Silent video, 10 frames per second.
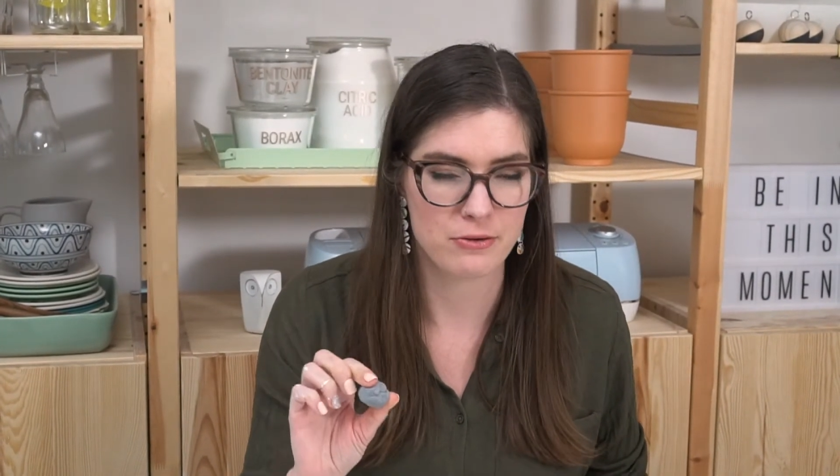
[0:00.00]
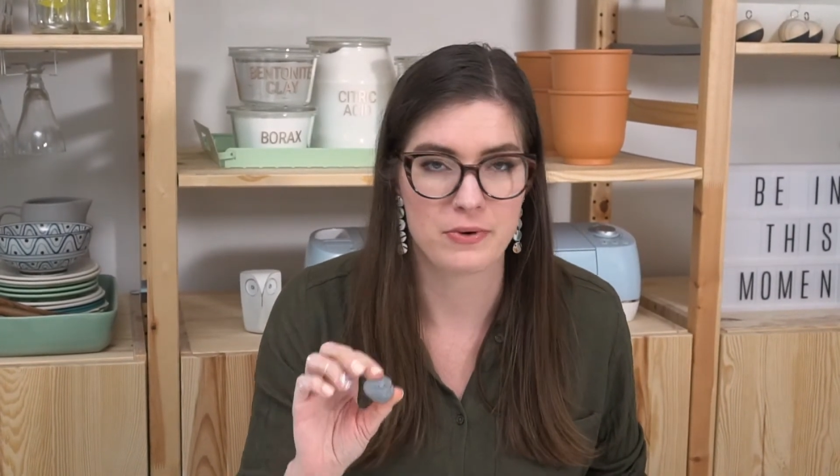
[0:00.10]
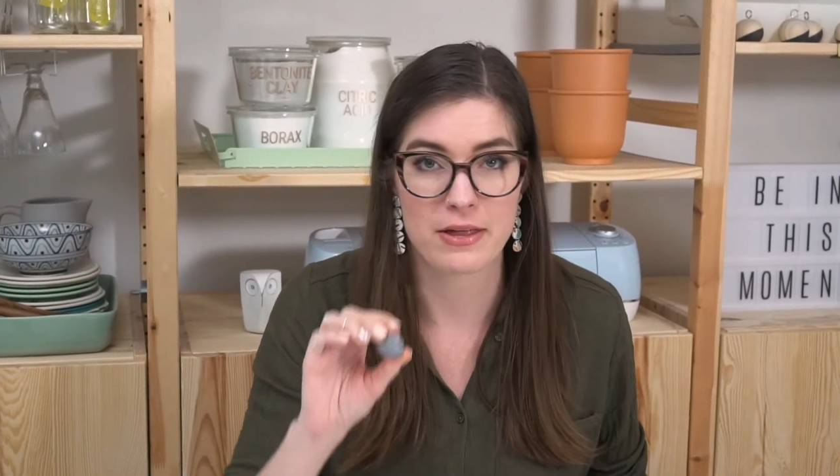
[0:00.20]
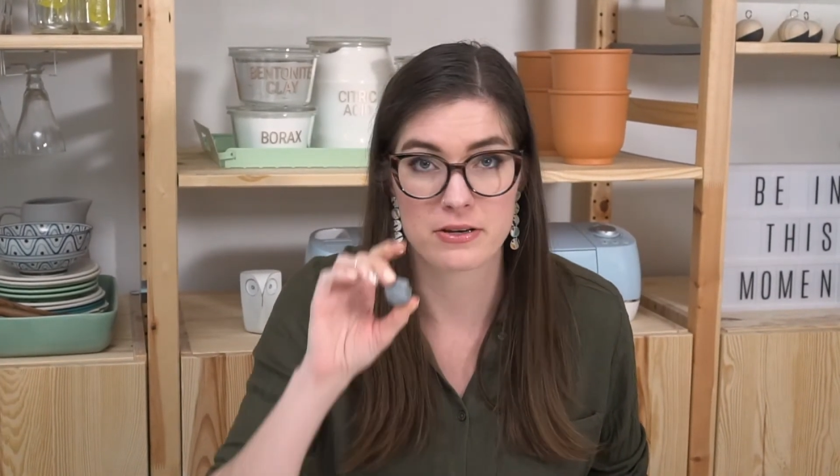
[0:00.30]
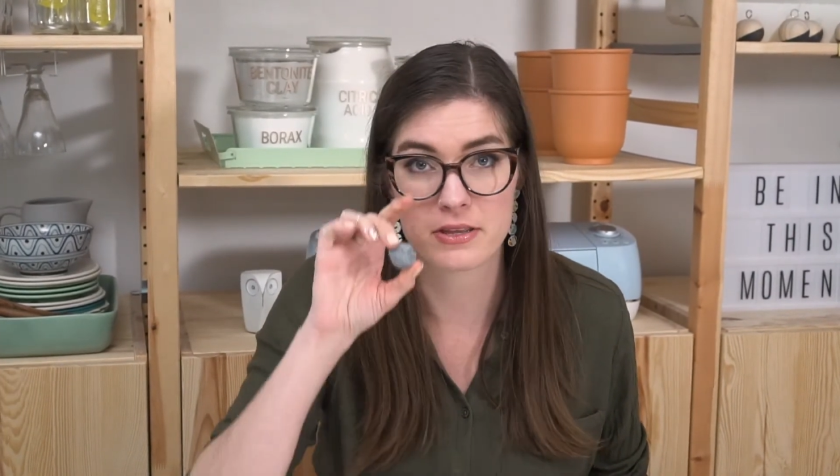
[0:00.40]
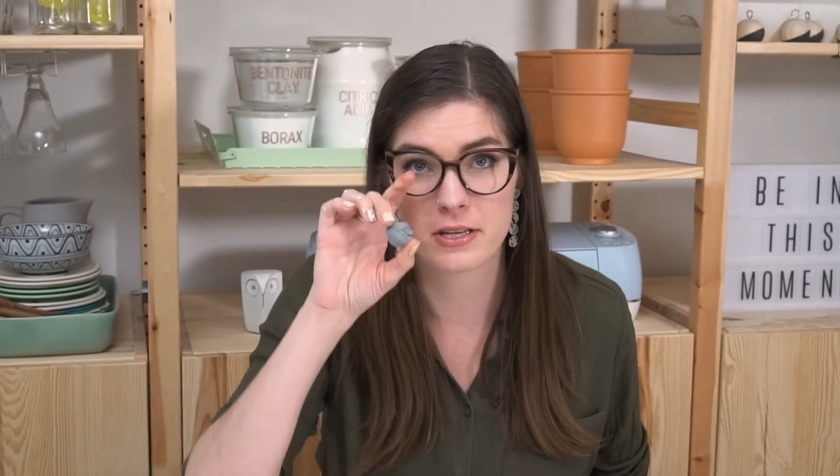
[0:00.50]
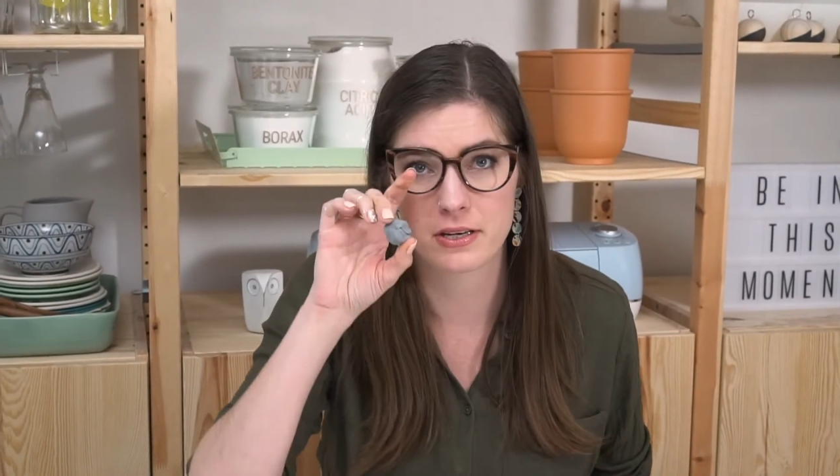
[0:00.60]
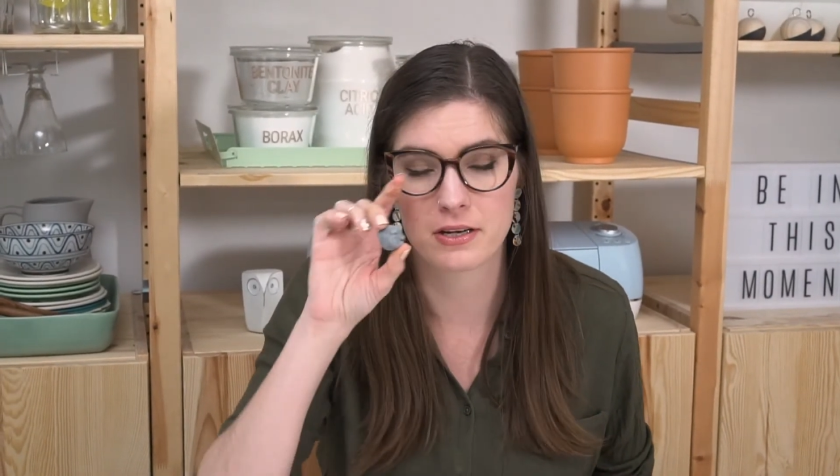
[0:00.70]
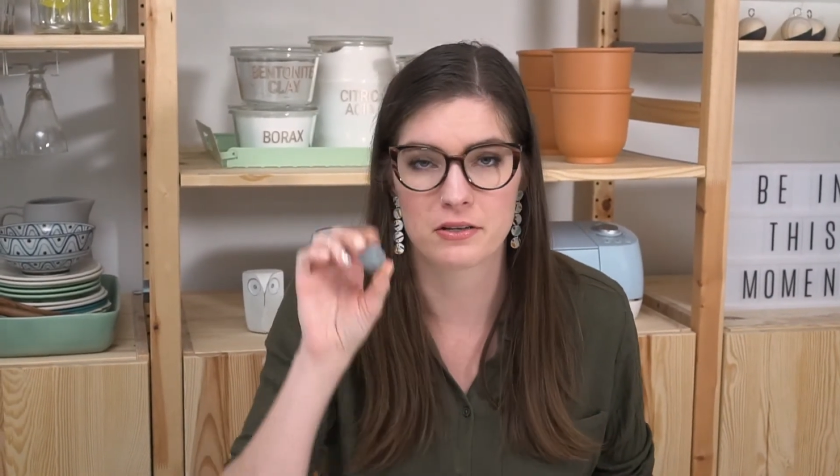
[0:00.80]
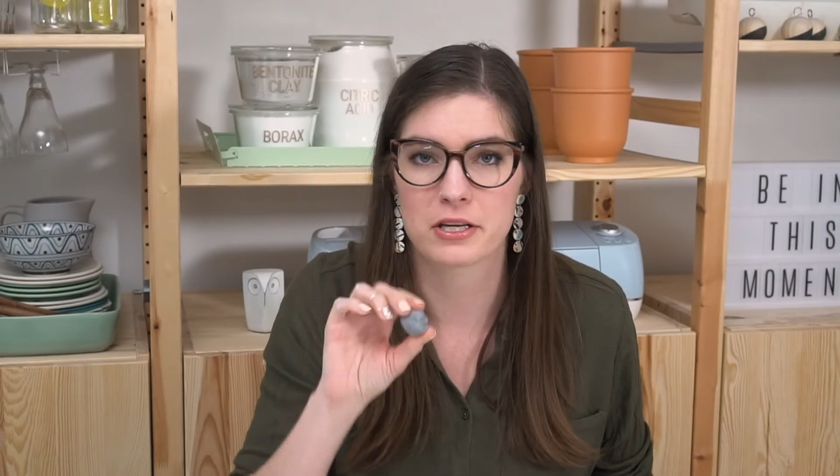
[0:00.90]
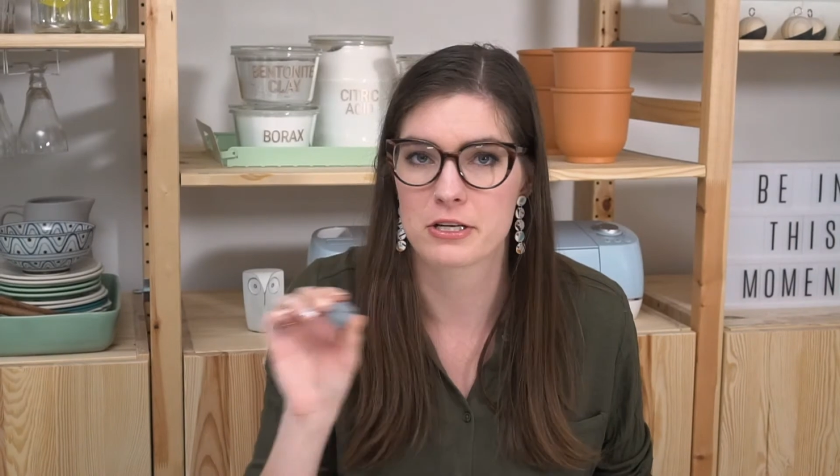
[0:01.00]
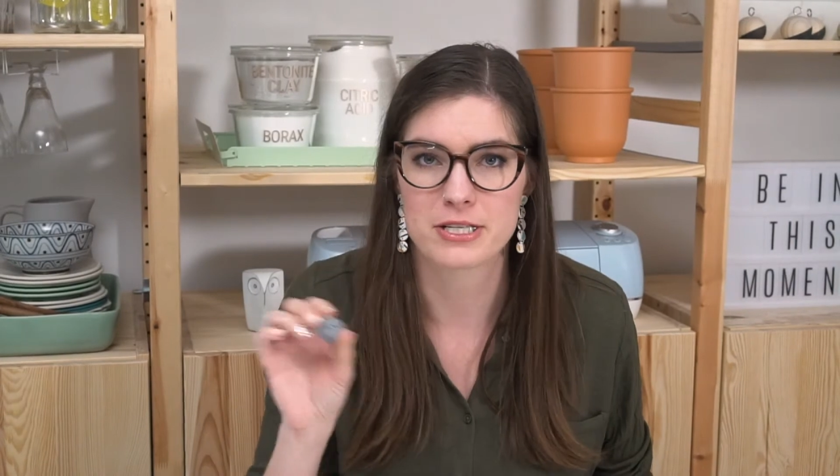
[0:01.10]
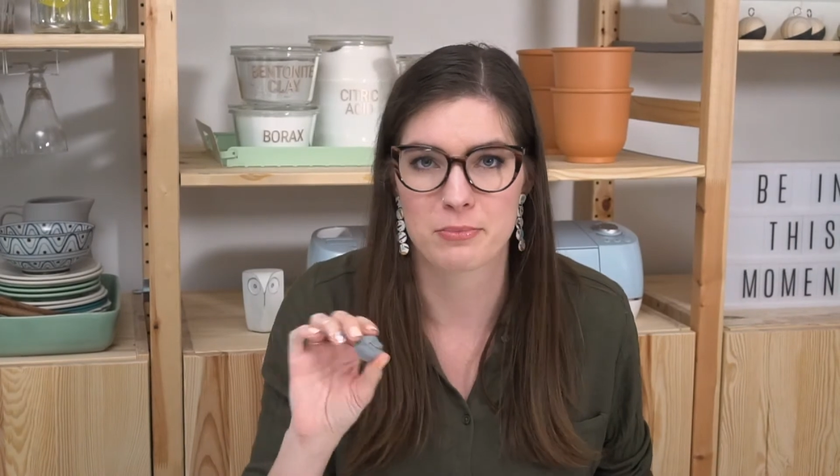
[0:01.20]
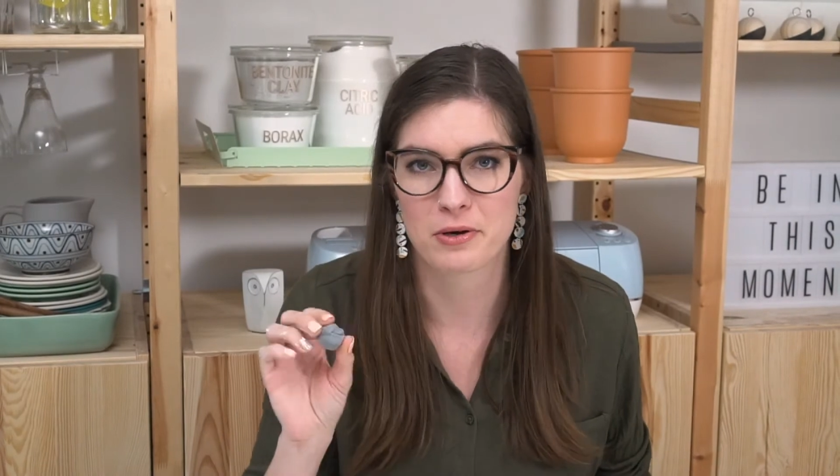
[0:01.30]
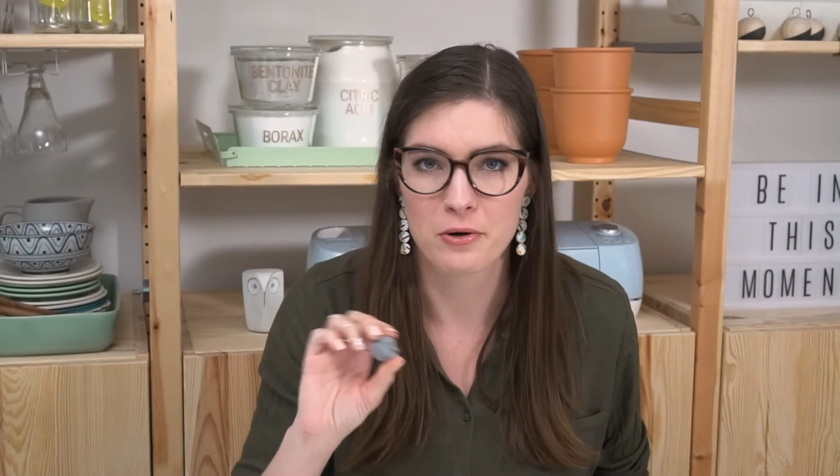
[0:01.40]
rather than like your
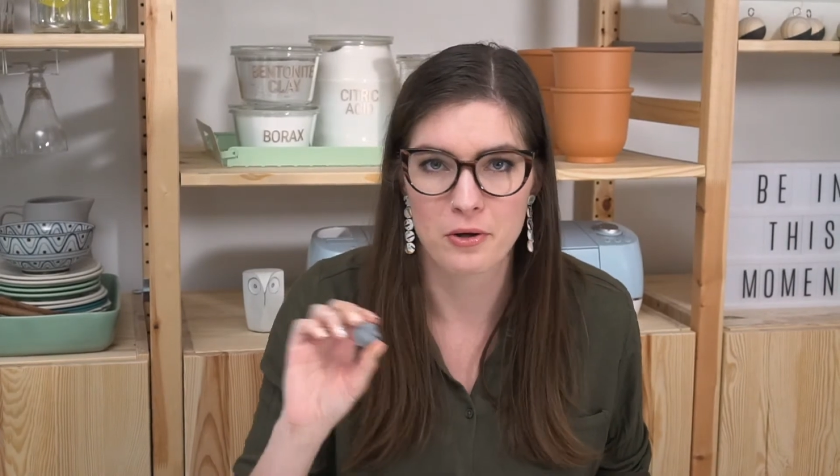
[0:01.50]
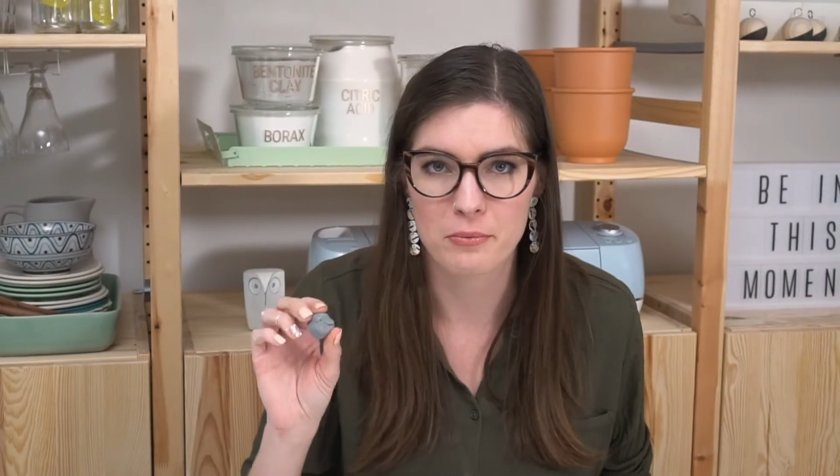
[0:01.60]
typical